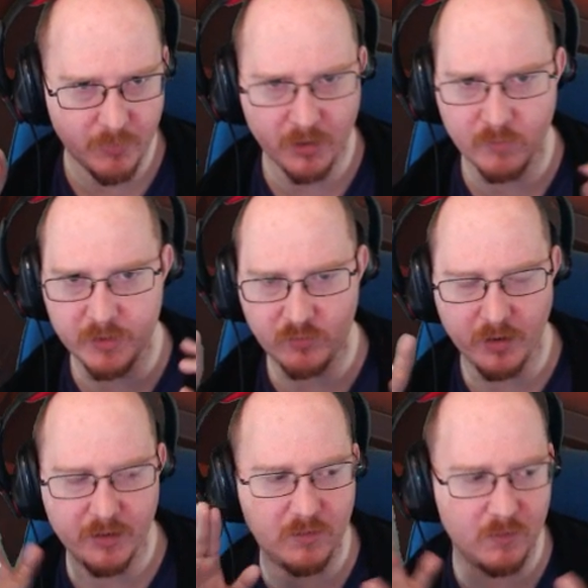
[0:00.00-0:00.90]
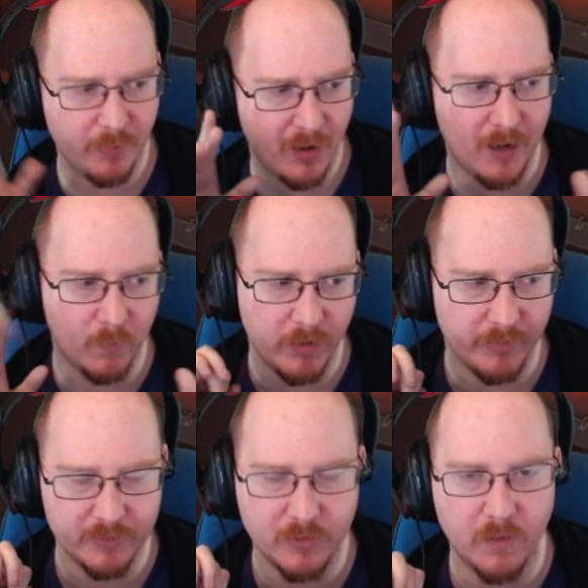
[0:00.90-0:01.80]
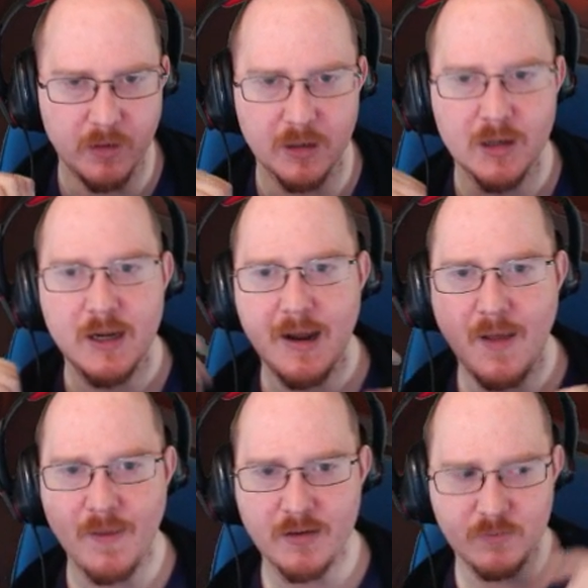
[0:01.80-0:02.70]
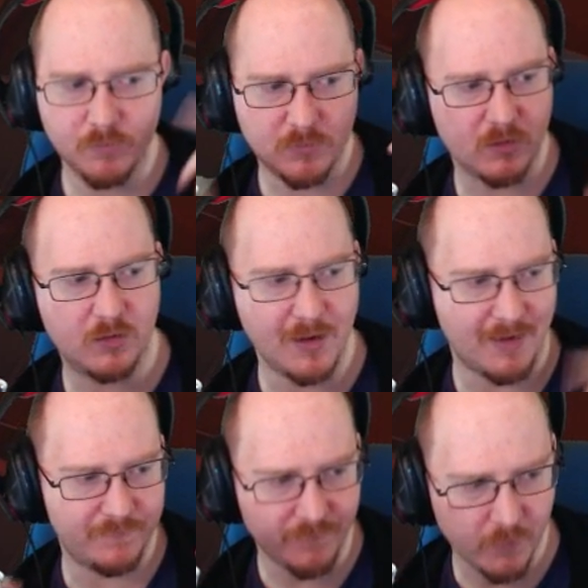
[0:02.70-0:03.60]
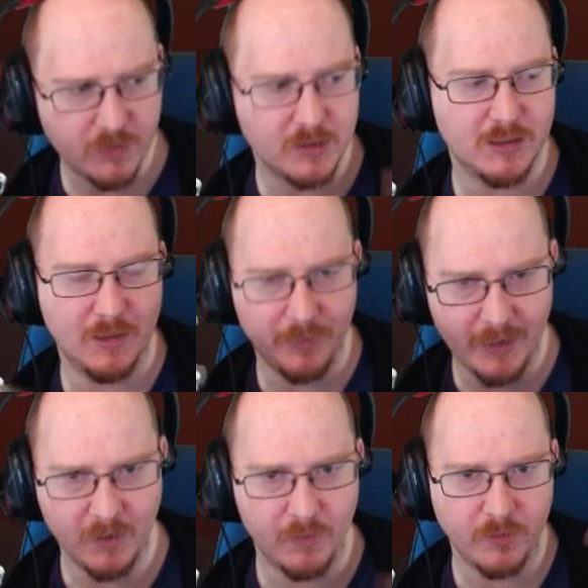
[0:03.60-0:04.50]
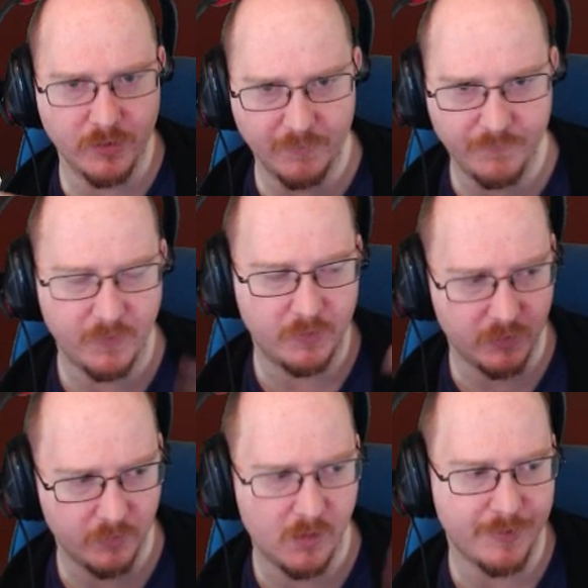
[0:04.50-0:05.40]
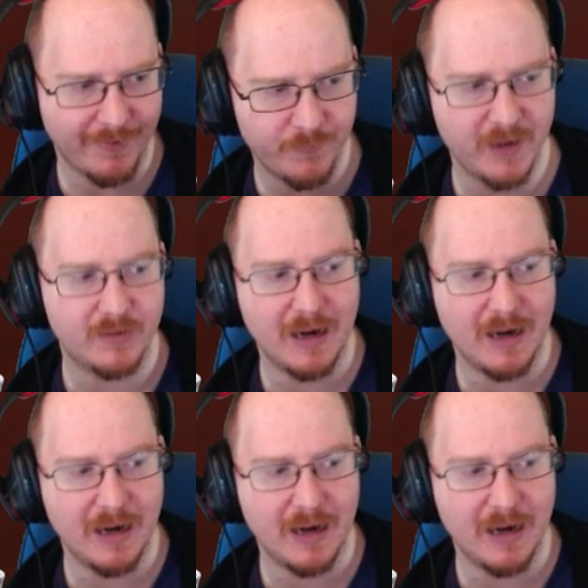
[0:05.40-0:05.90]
I'm going to be trying to spot out where he's going, and then just start focusing and playing on those, focusing on those aspects.